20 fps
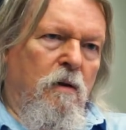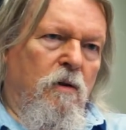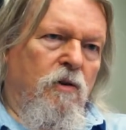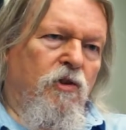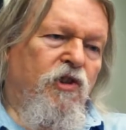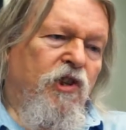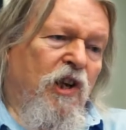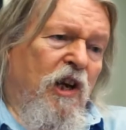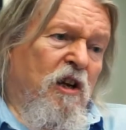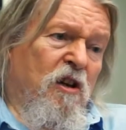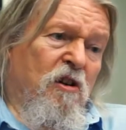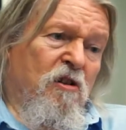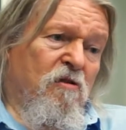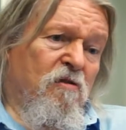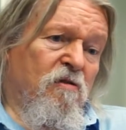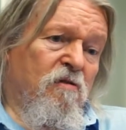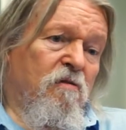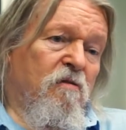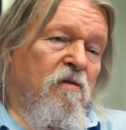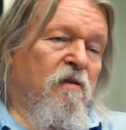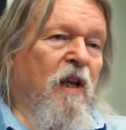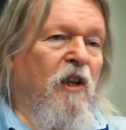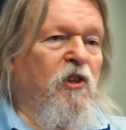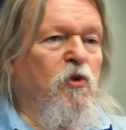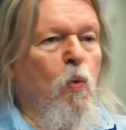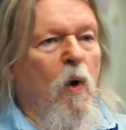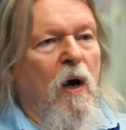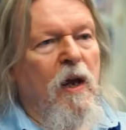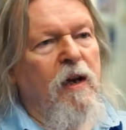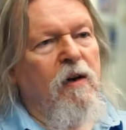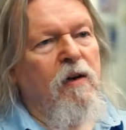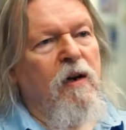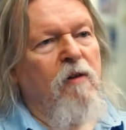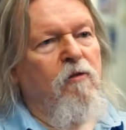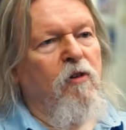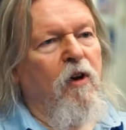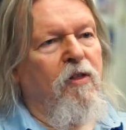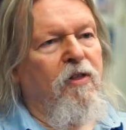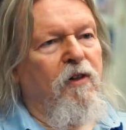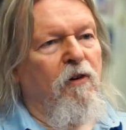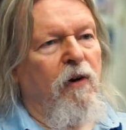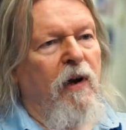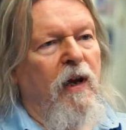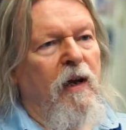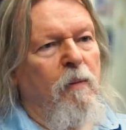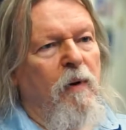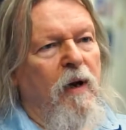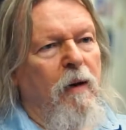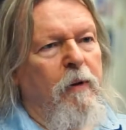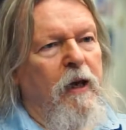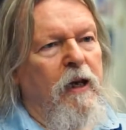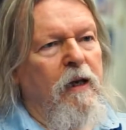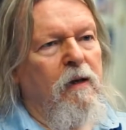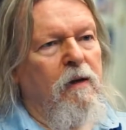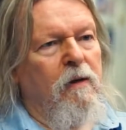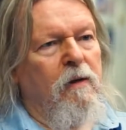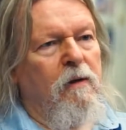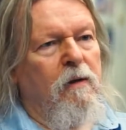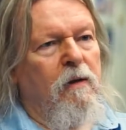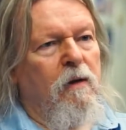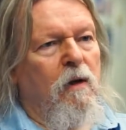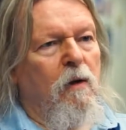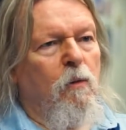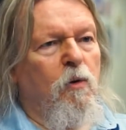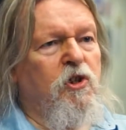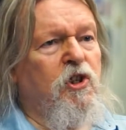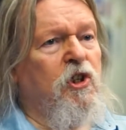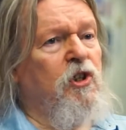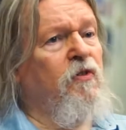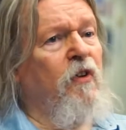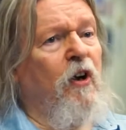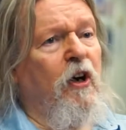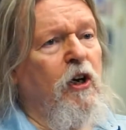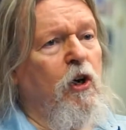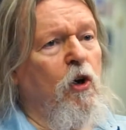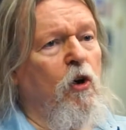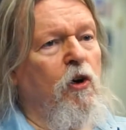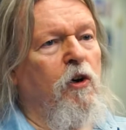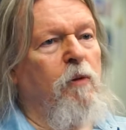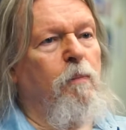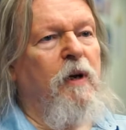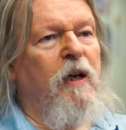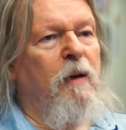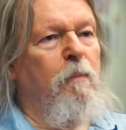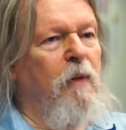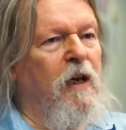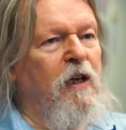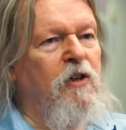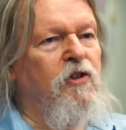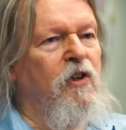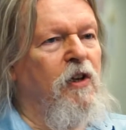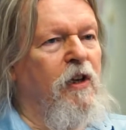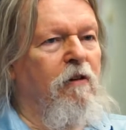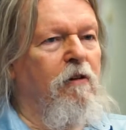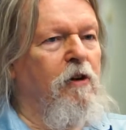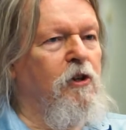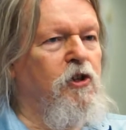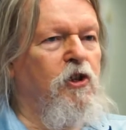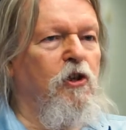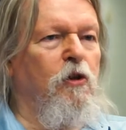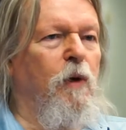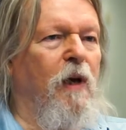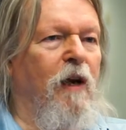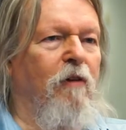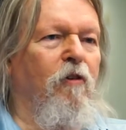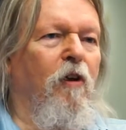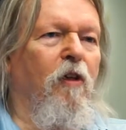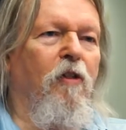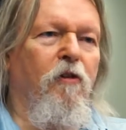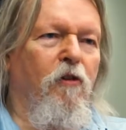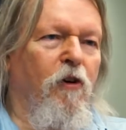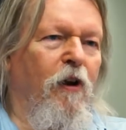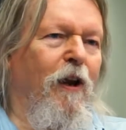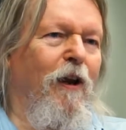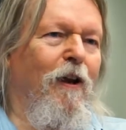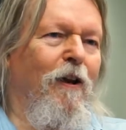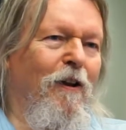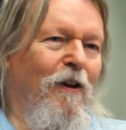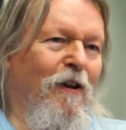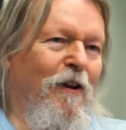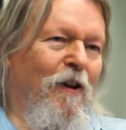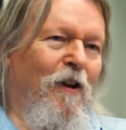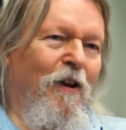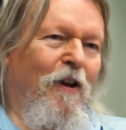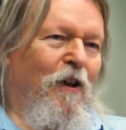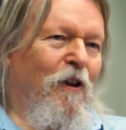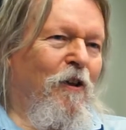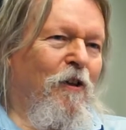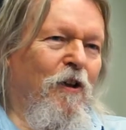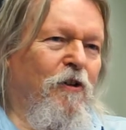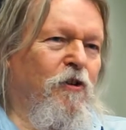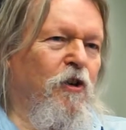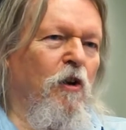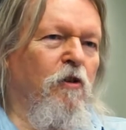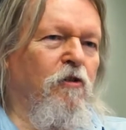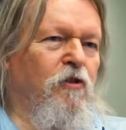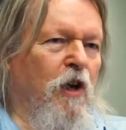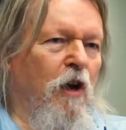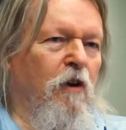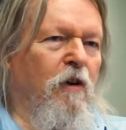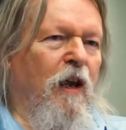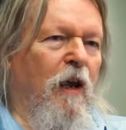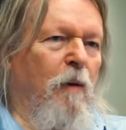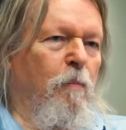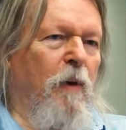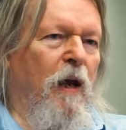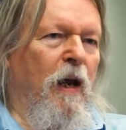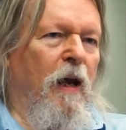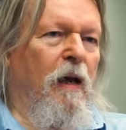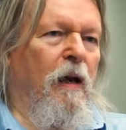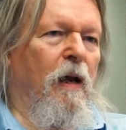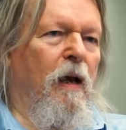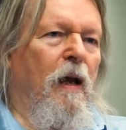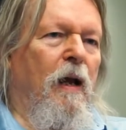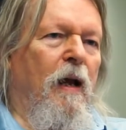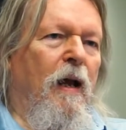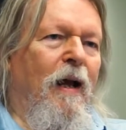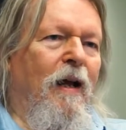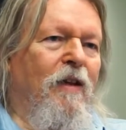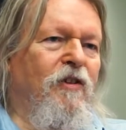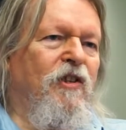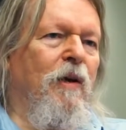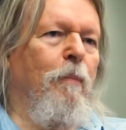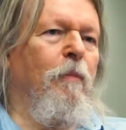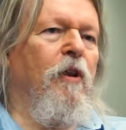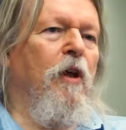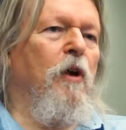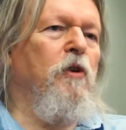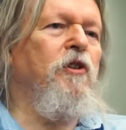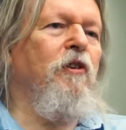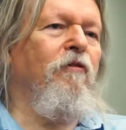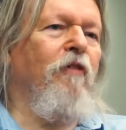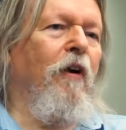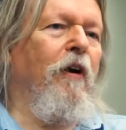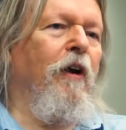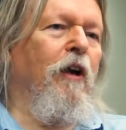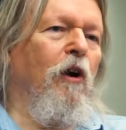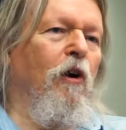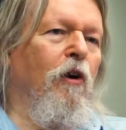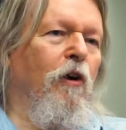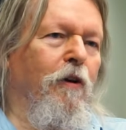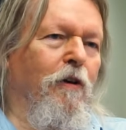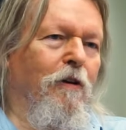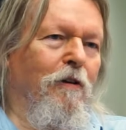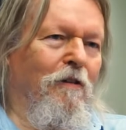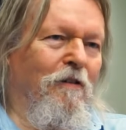So that's one in every three, maybe, which is very good, but it means that there are two in every three that don't get made, and some of those are very good.